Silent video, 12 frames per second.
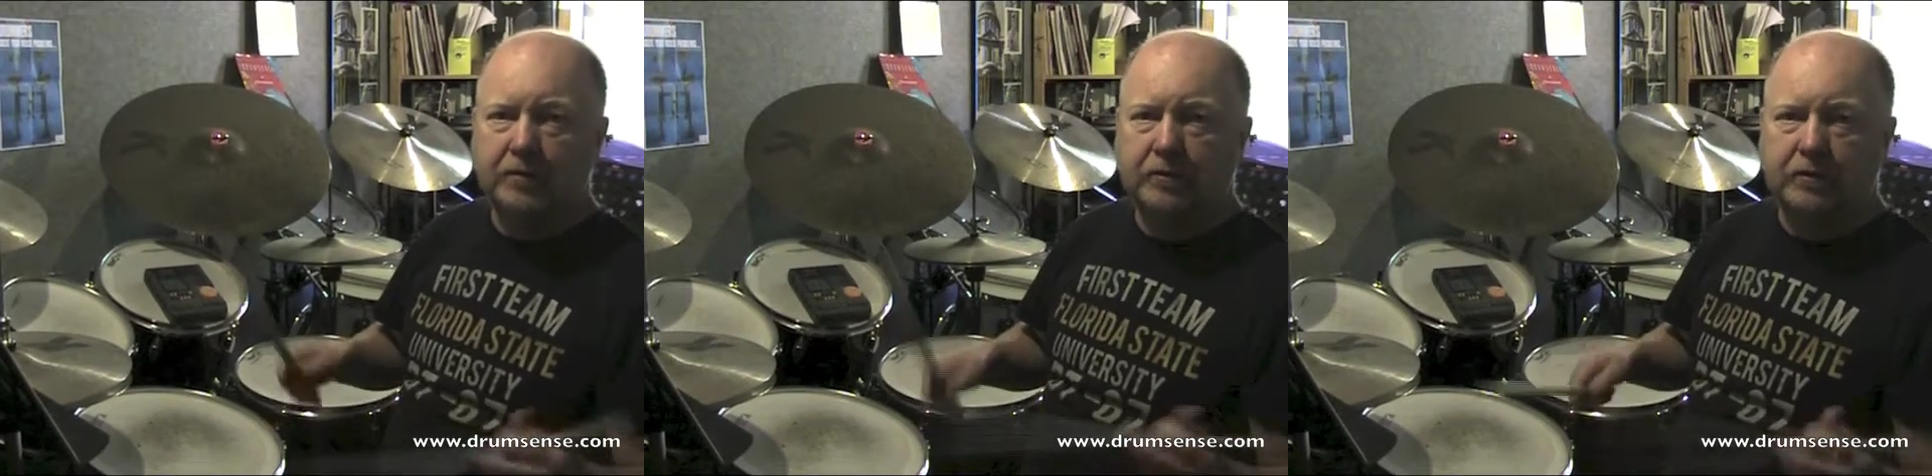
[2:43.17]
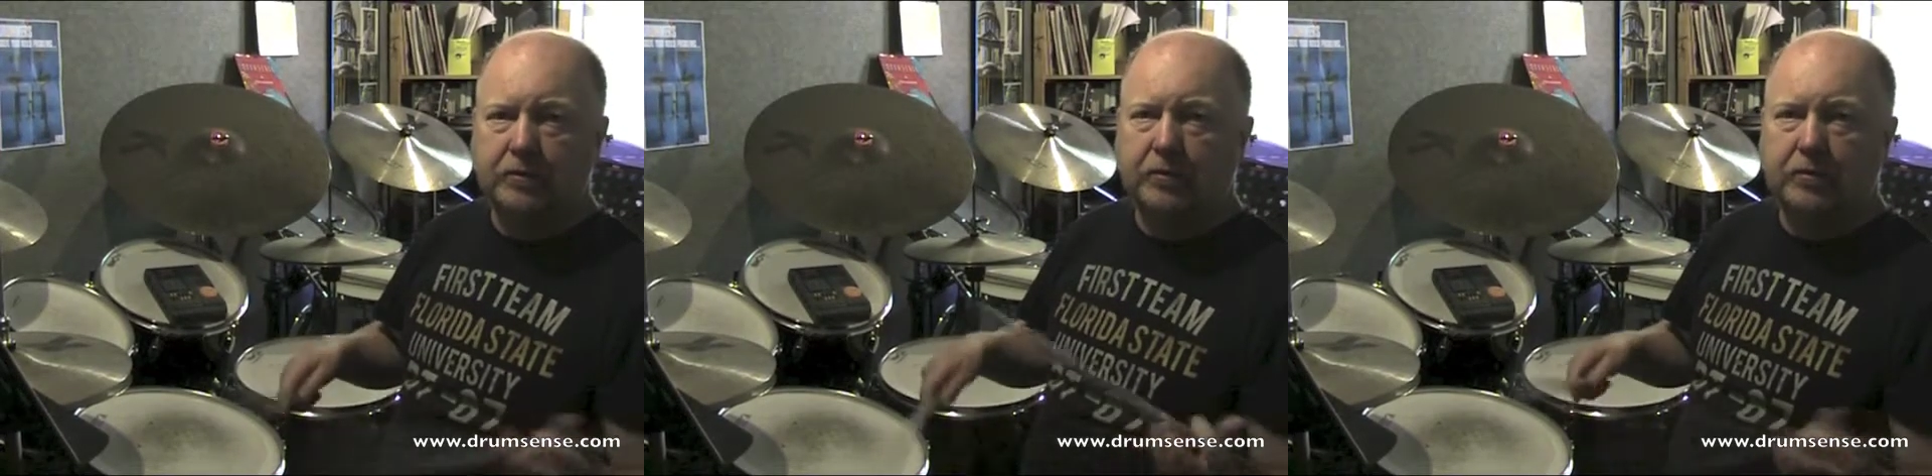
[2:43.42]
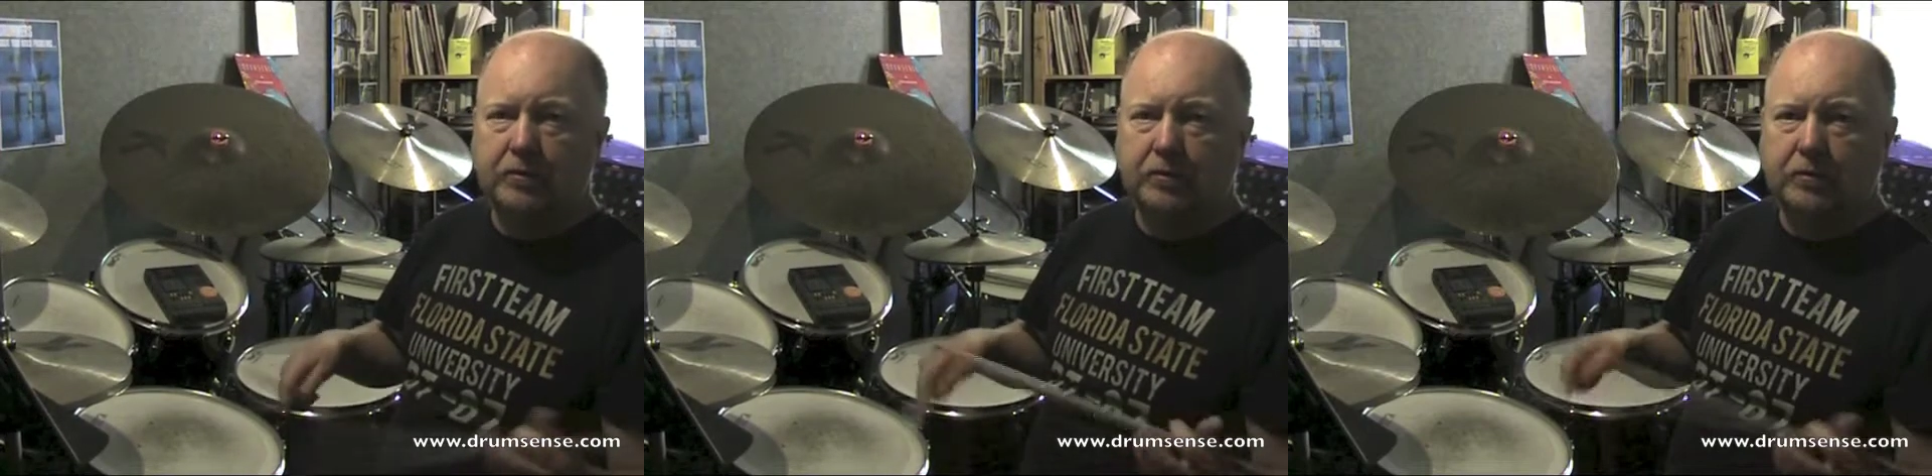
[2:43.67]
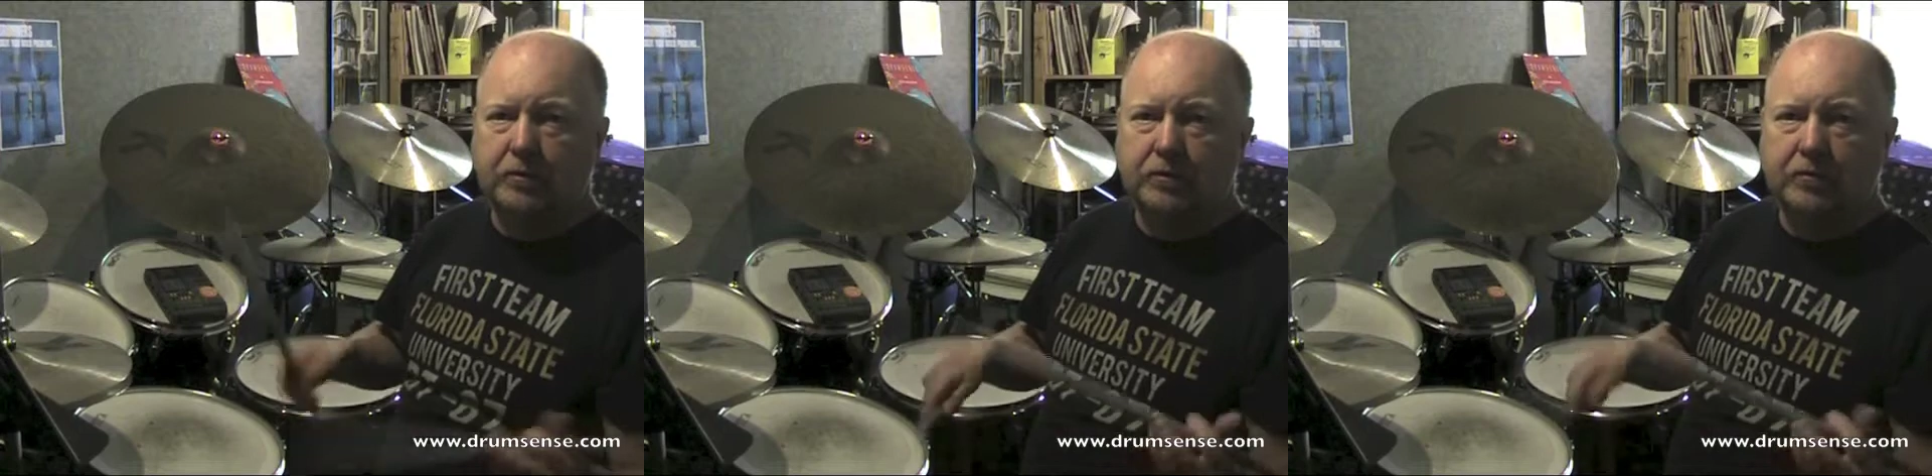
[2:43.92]

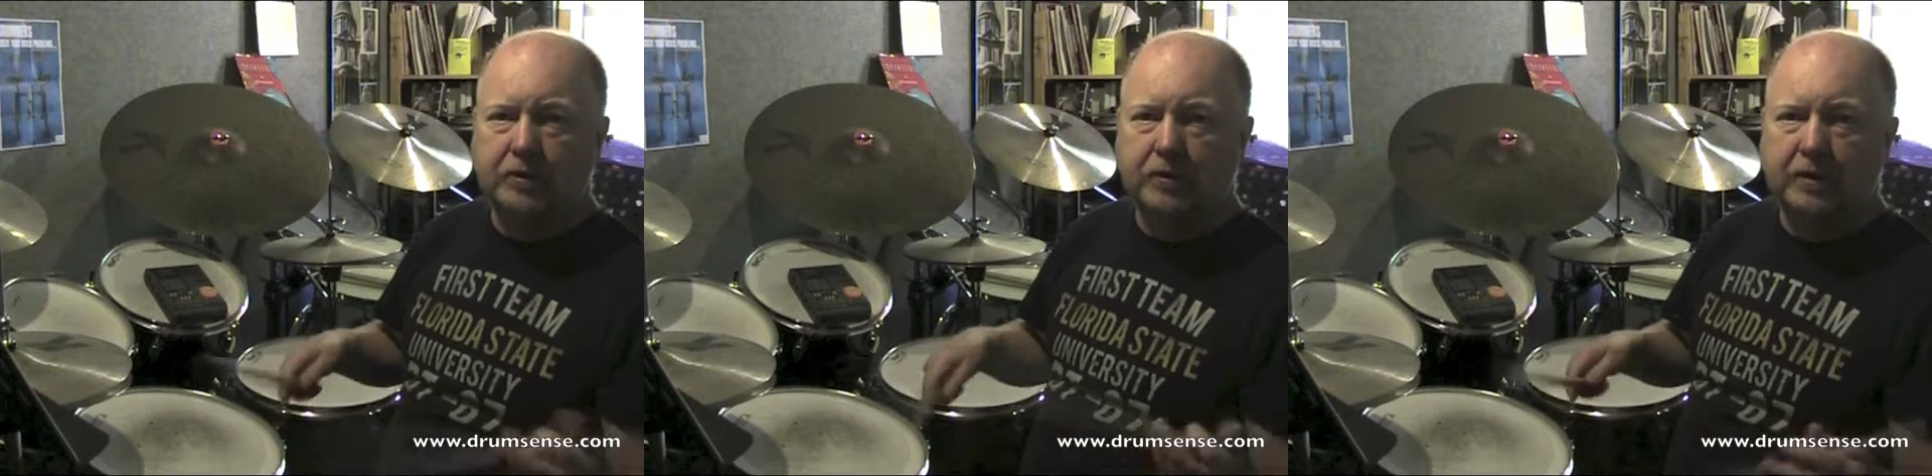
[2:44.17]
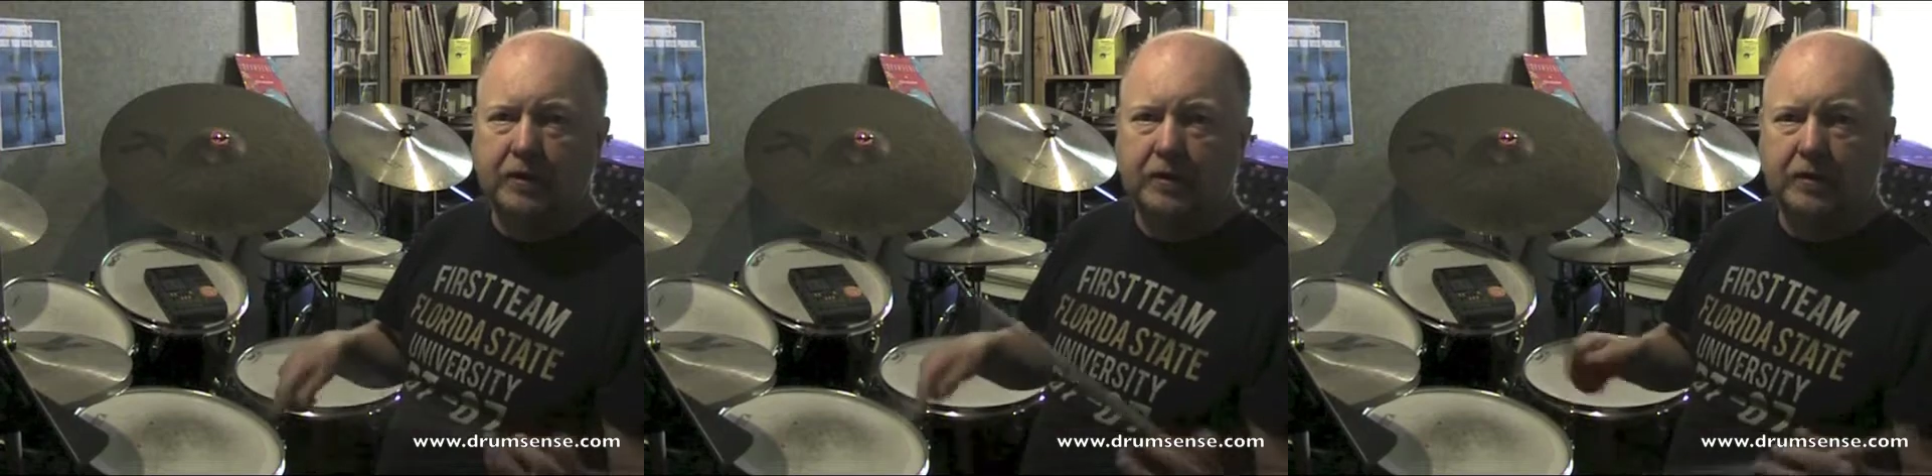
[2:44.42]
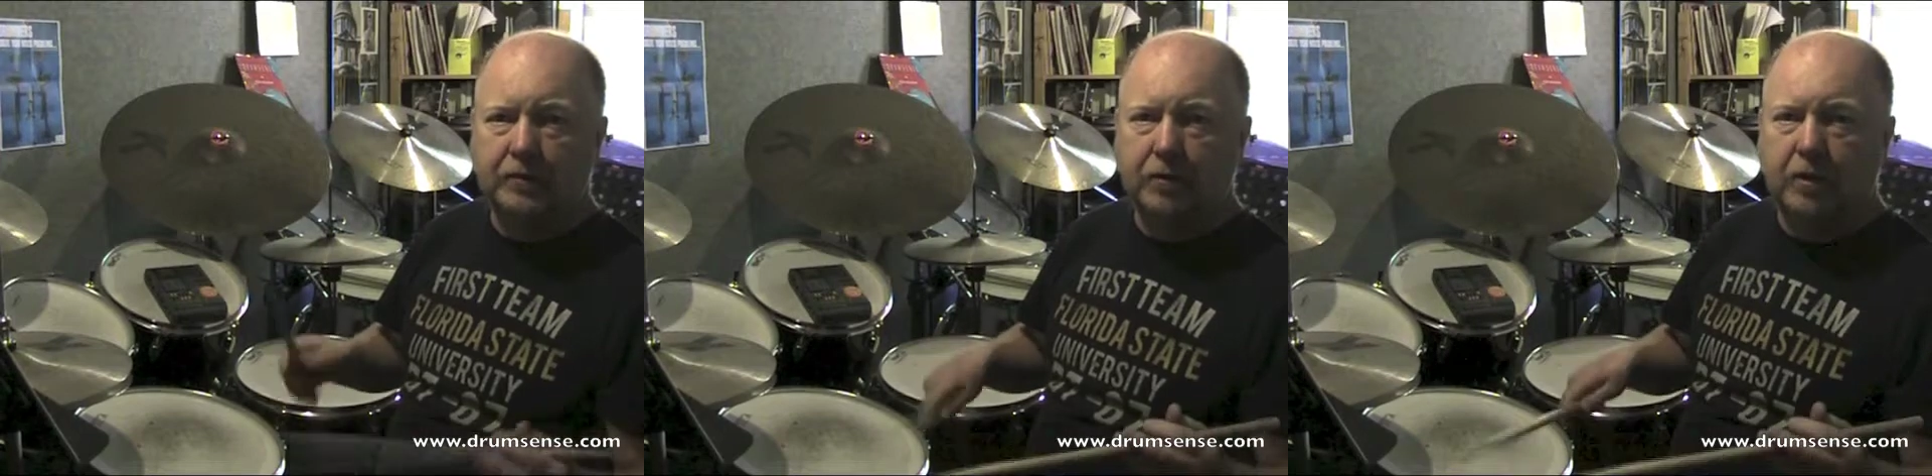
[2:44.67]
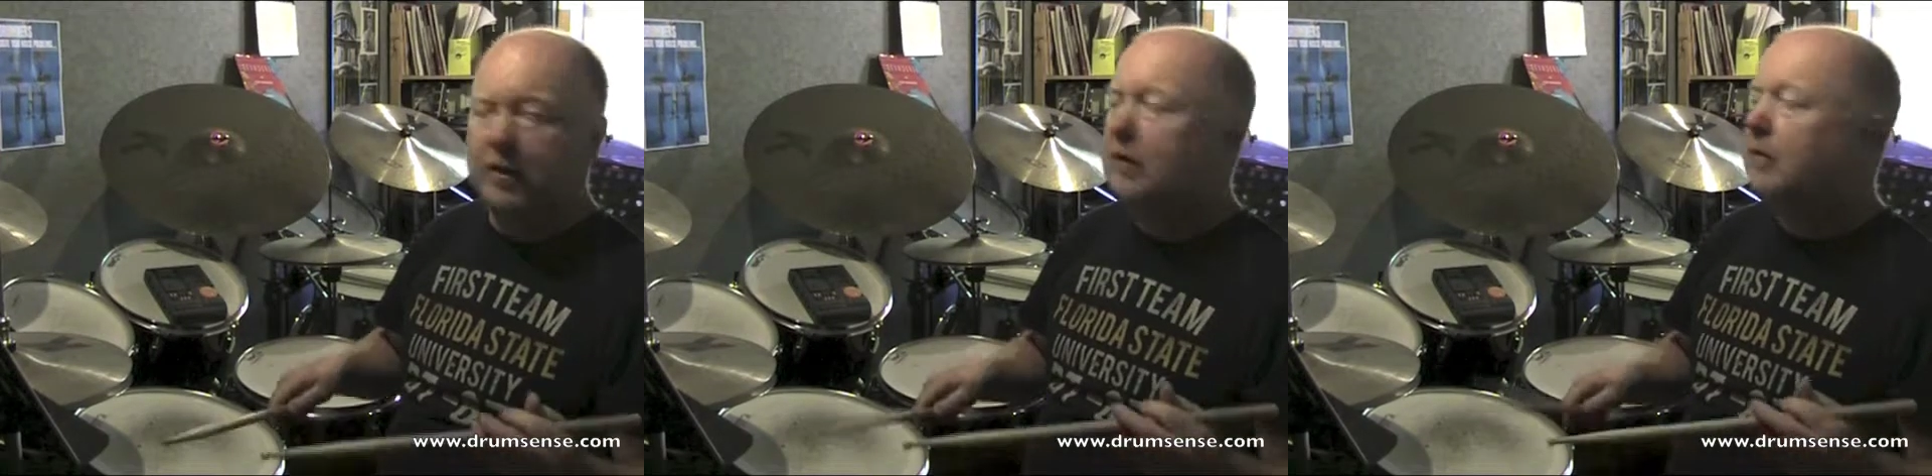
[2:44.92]
2, 3,
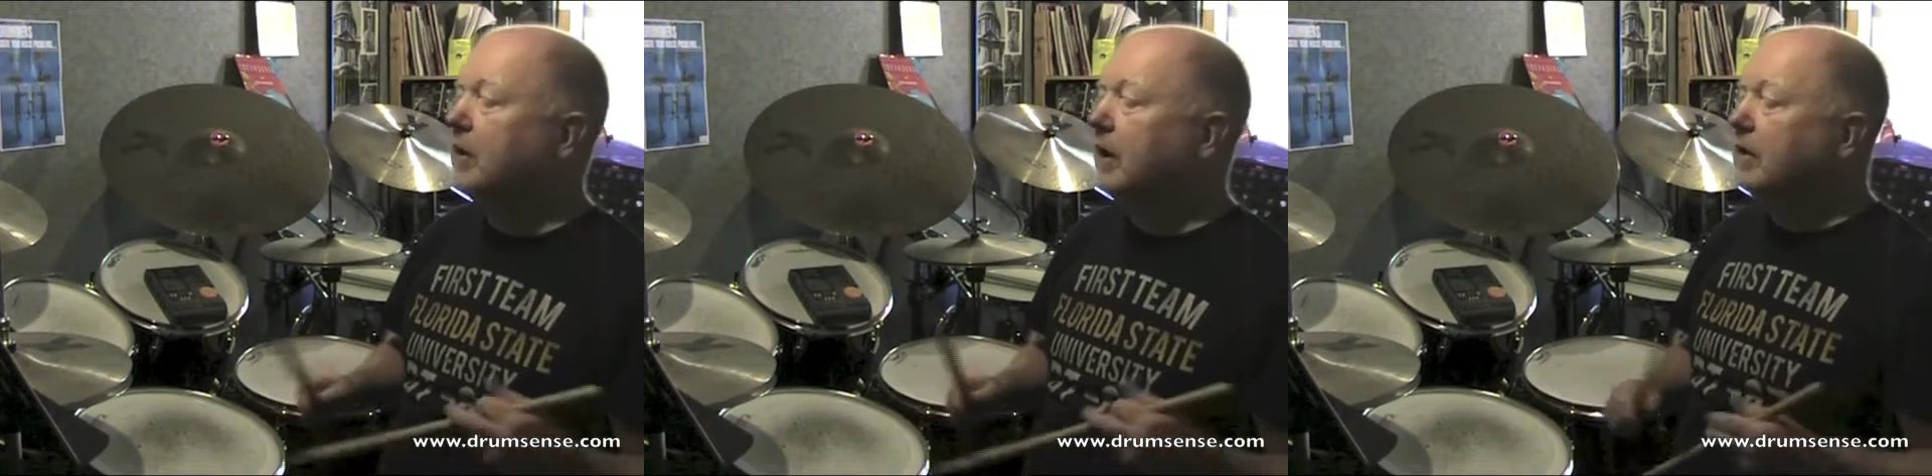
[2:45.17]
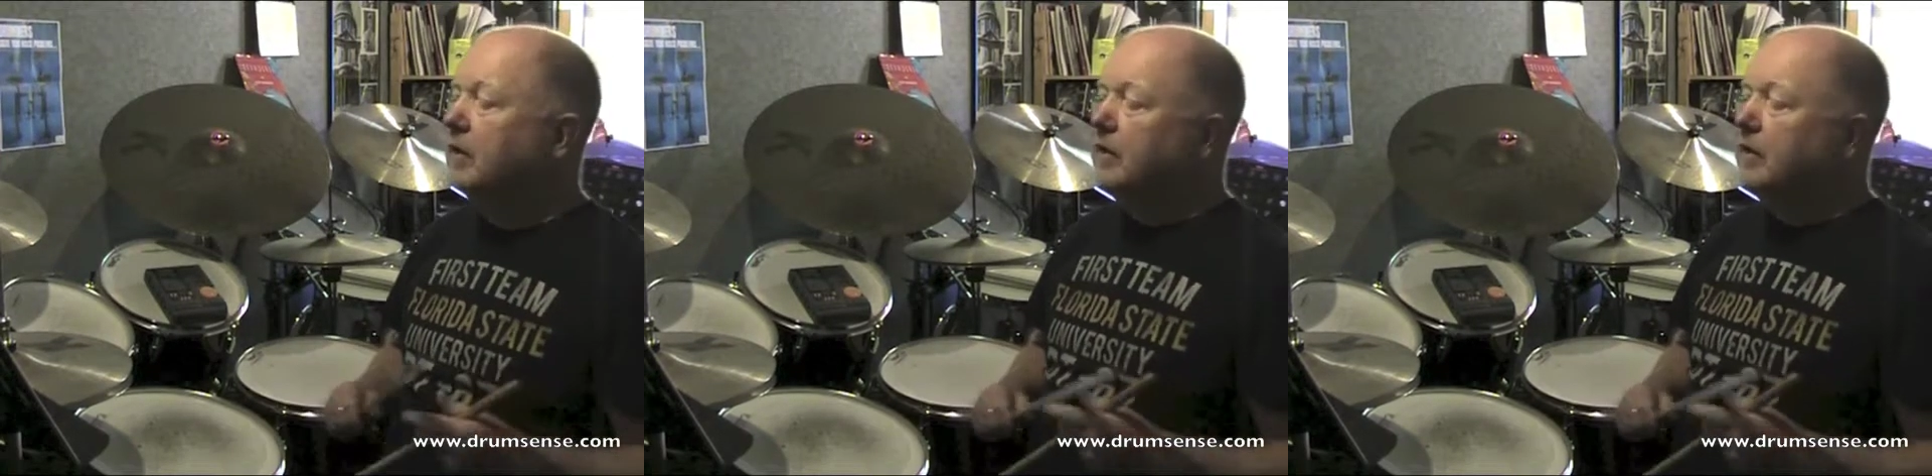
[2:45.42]
1. Okay.